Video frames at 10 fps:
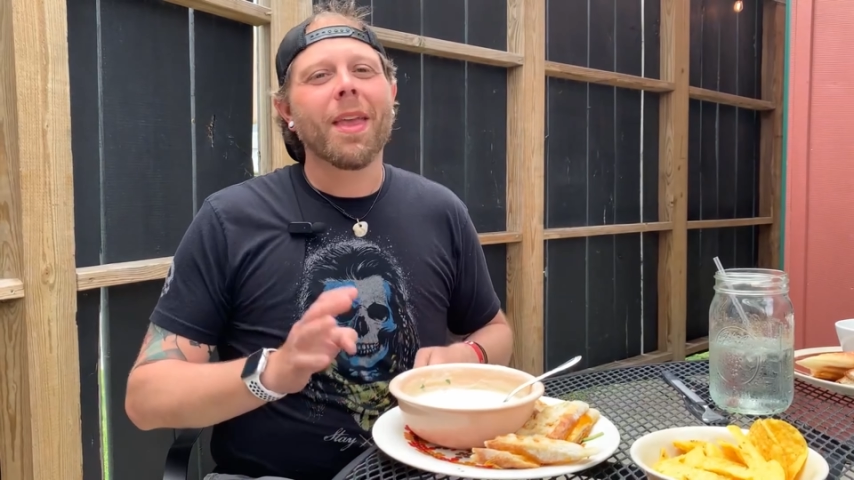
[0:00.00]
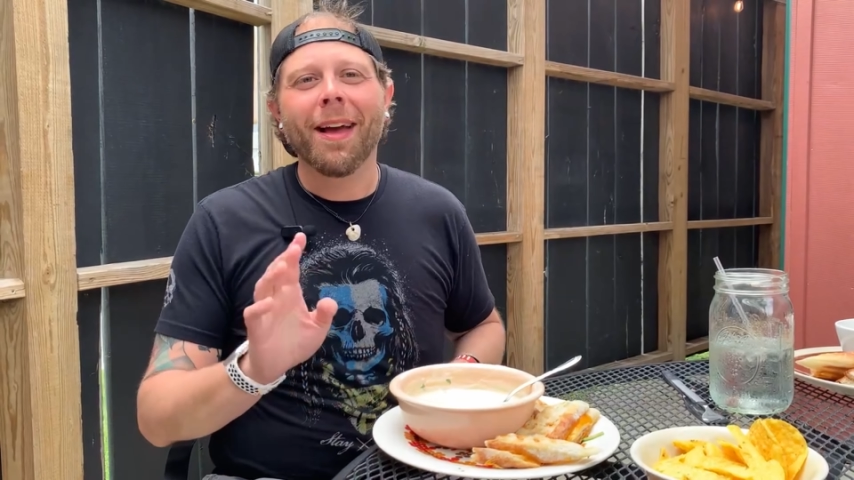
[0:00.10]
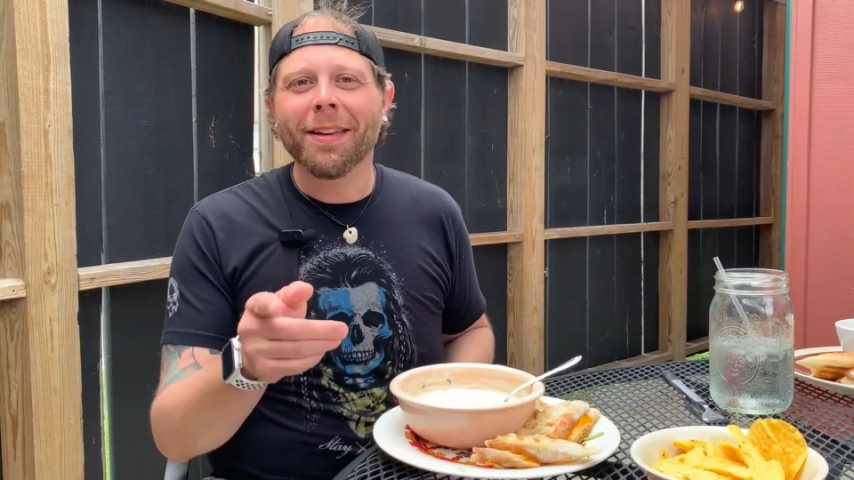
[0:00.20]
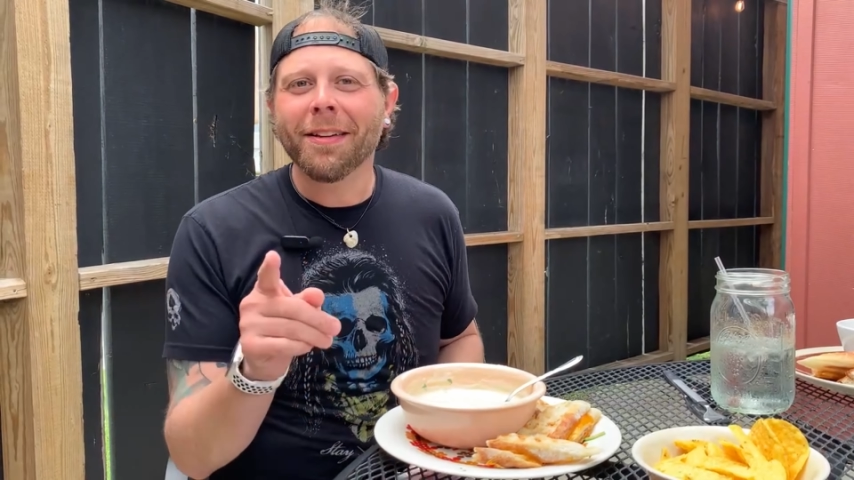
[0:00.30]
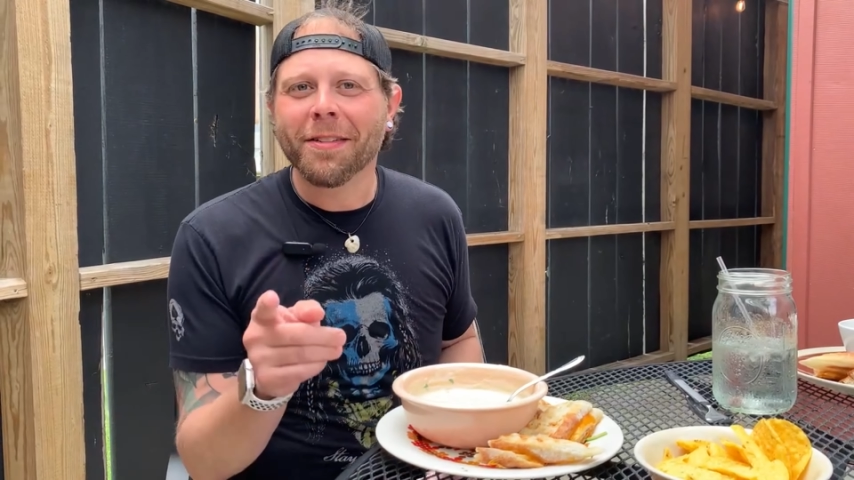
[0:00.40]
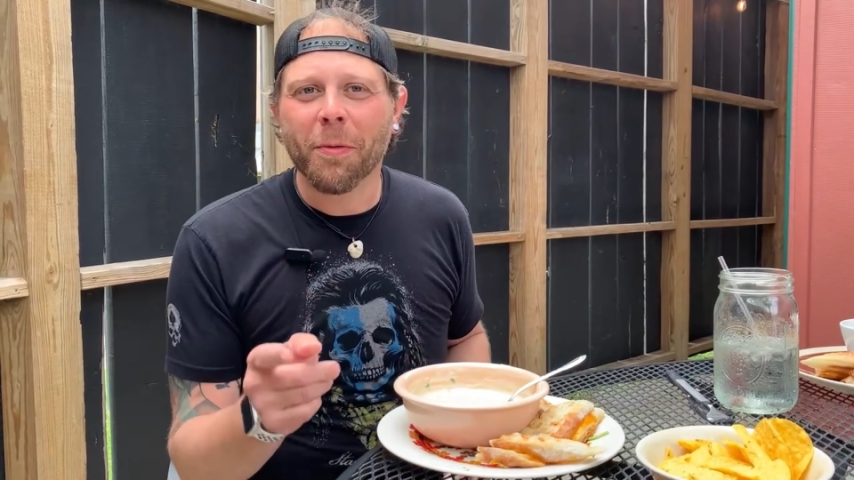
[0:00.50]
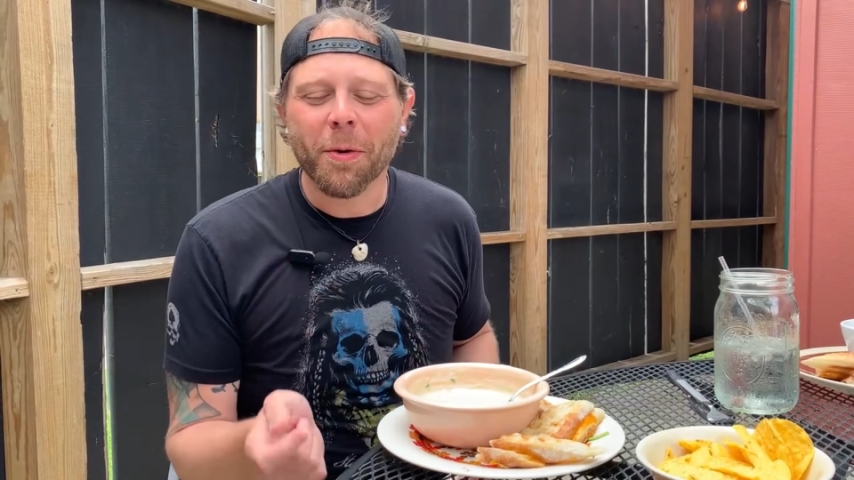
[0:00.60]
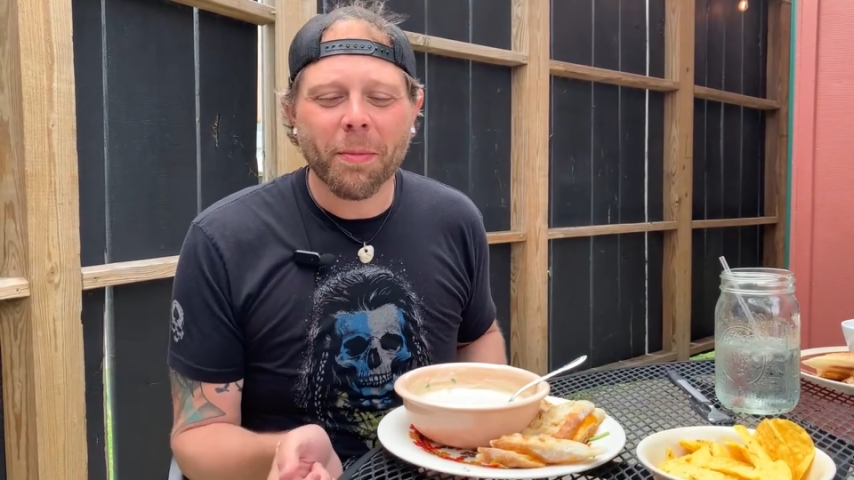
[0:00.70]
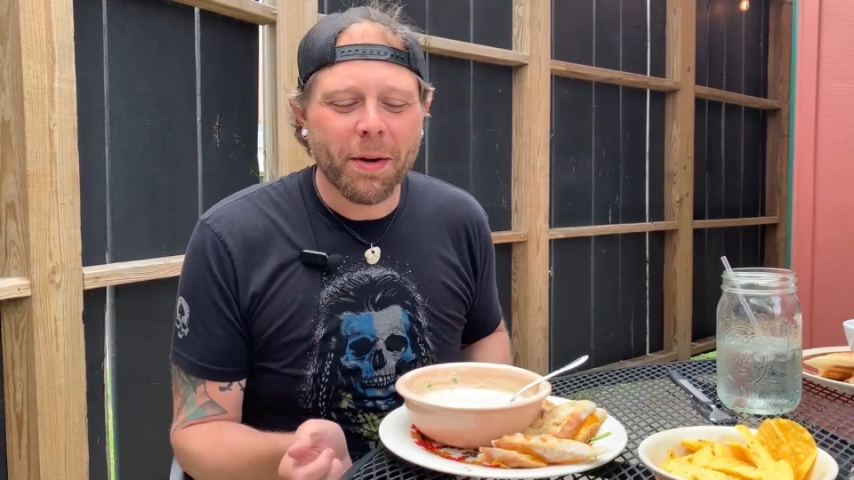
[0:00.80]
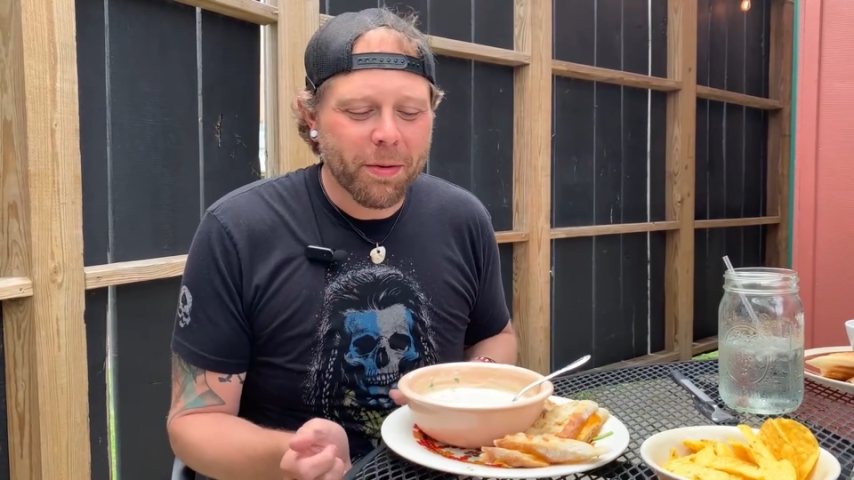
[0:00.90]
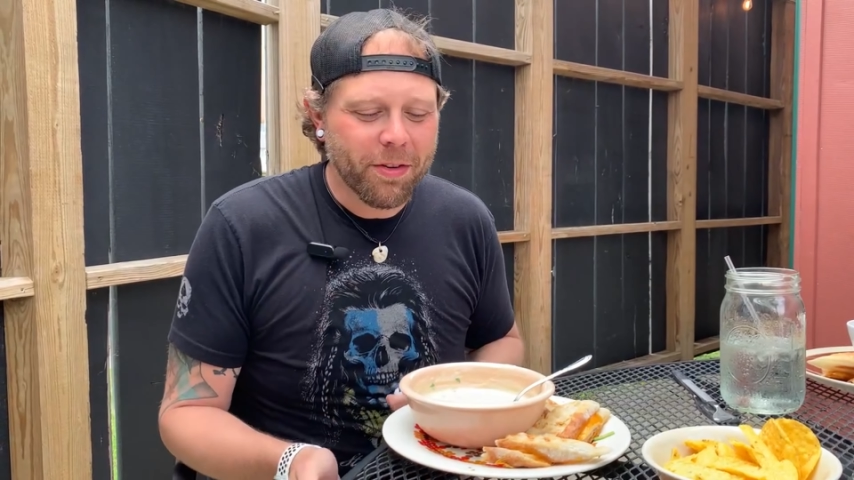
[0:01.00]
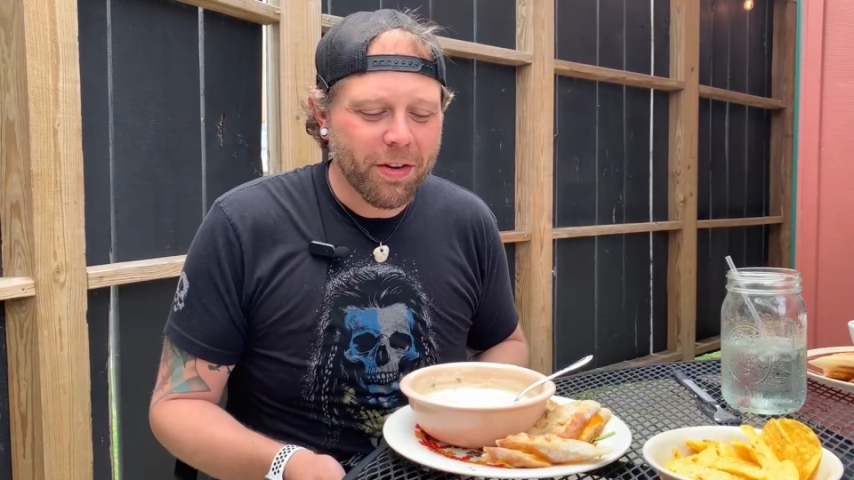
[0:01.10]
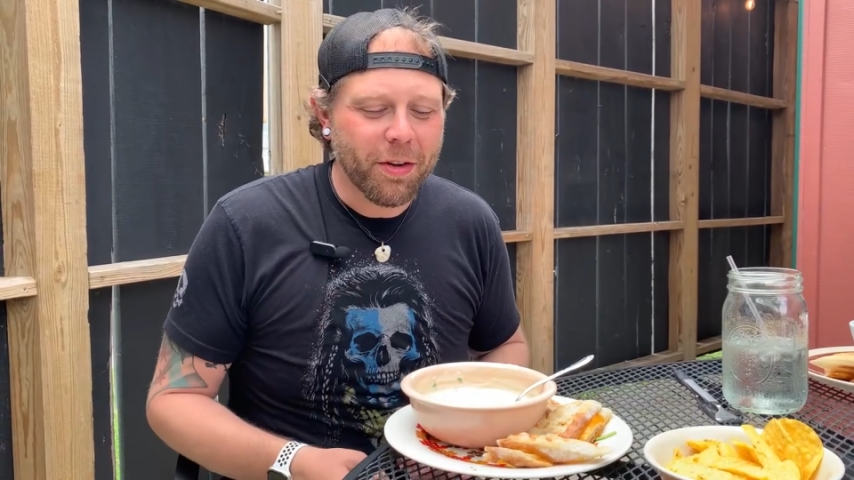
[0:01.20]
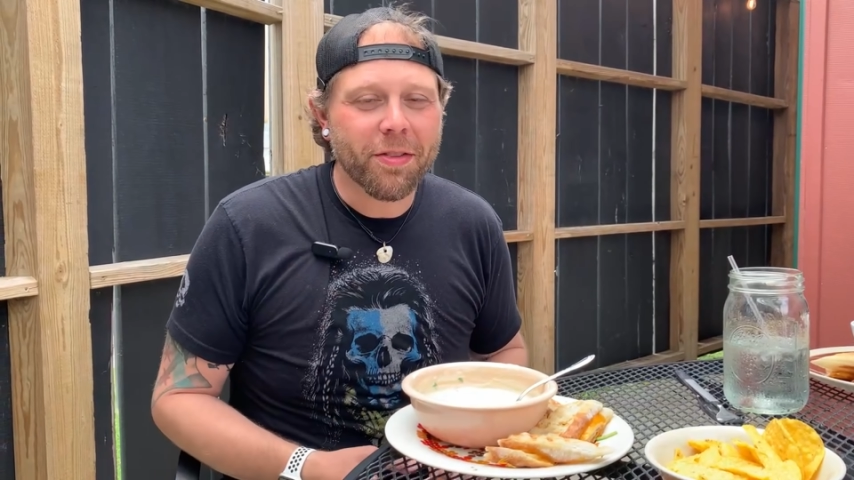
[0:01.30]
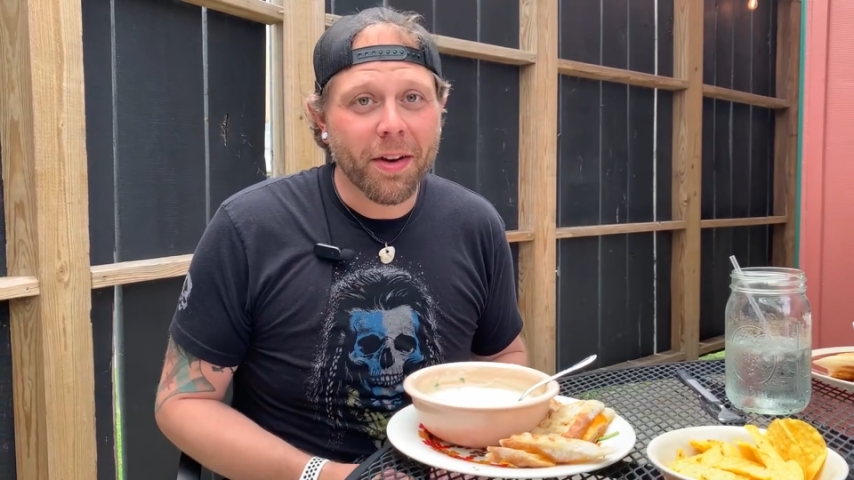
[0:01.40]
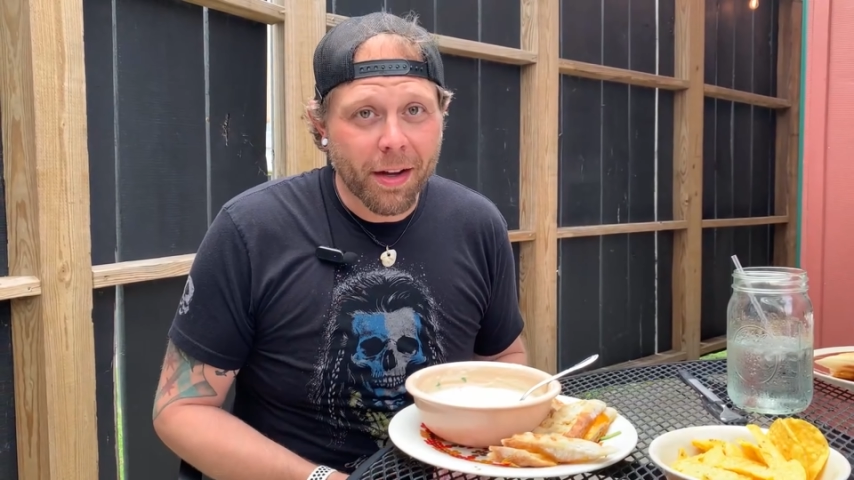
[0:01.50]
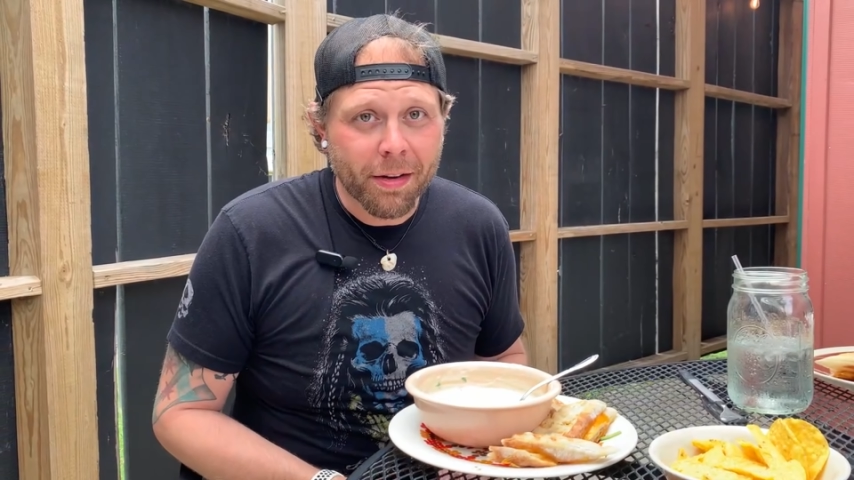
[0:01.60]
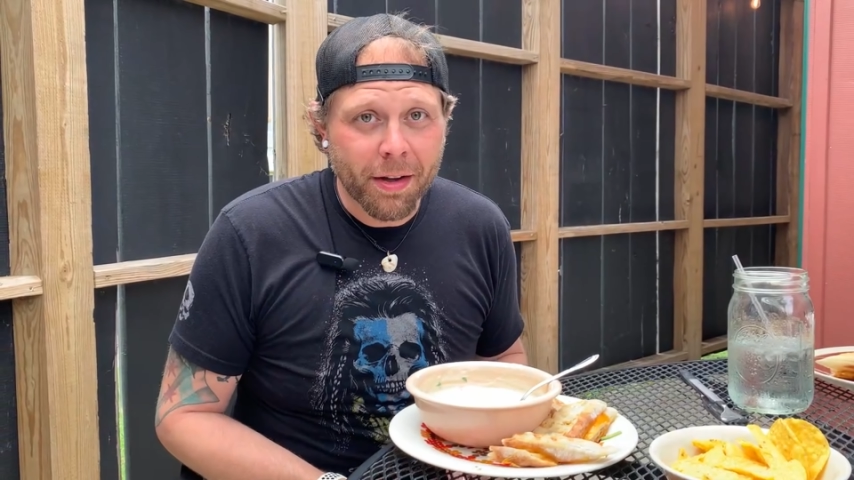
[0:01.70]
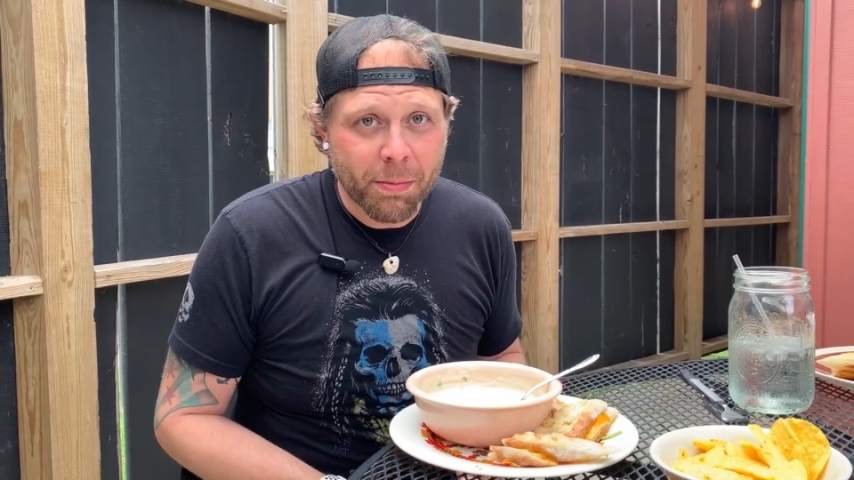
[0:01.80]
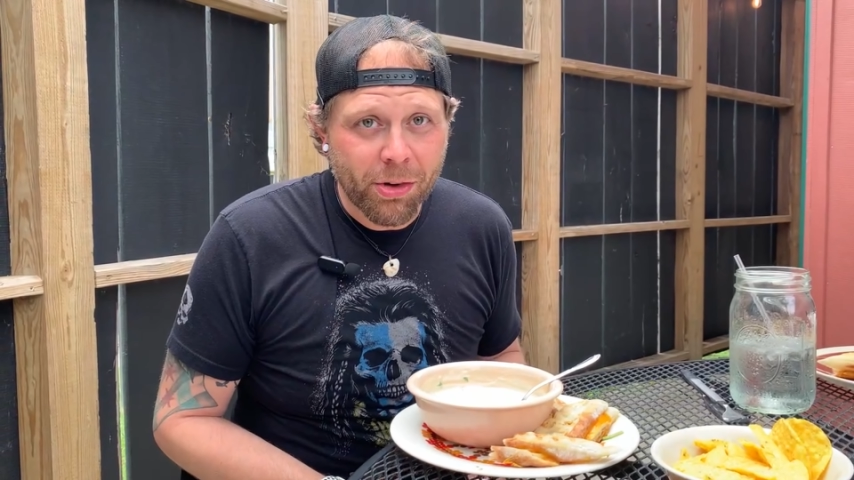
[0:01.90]
At least I would have been able to tell you it's not
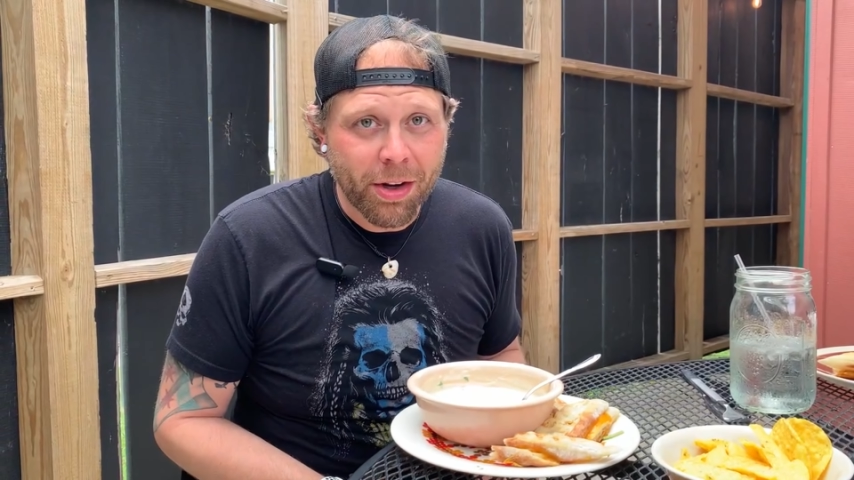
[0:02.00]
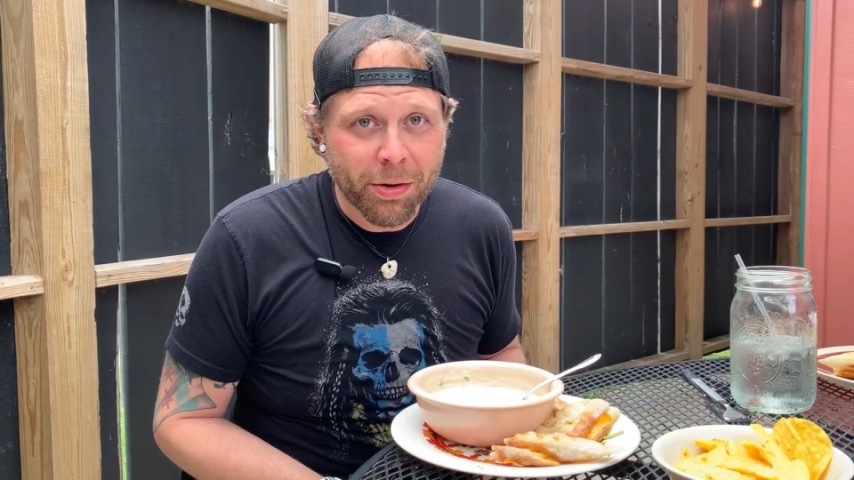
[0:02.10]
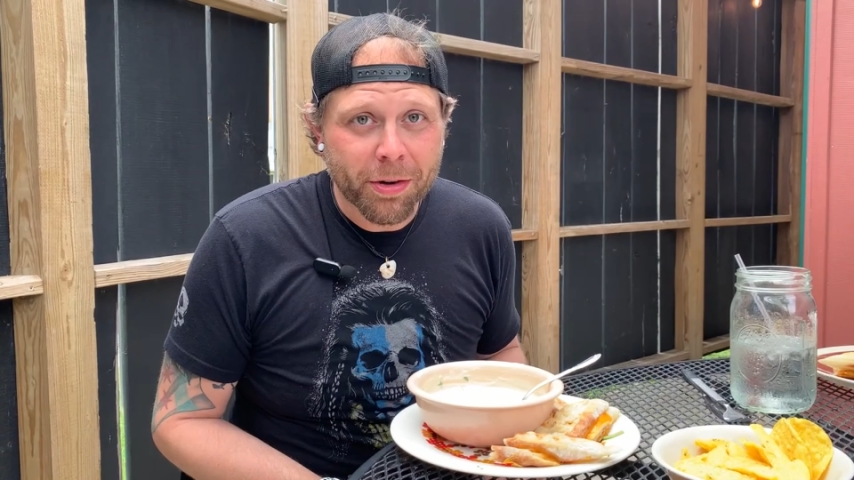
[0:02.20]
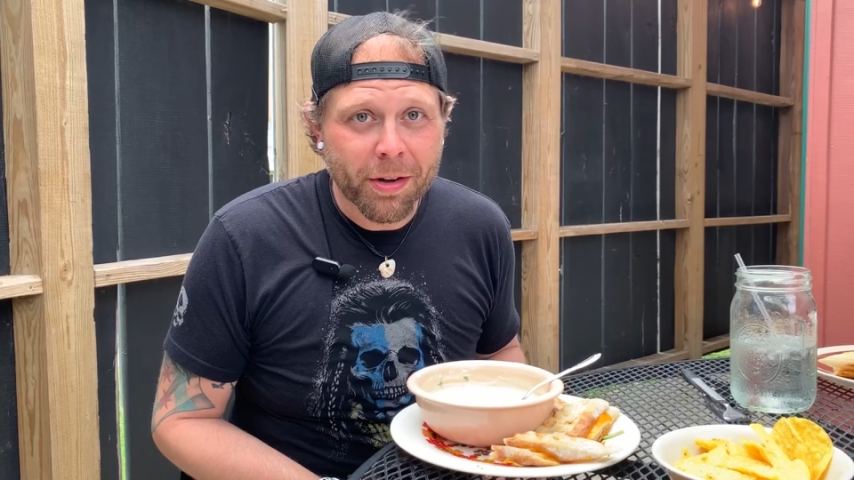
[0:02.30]
clam chowder,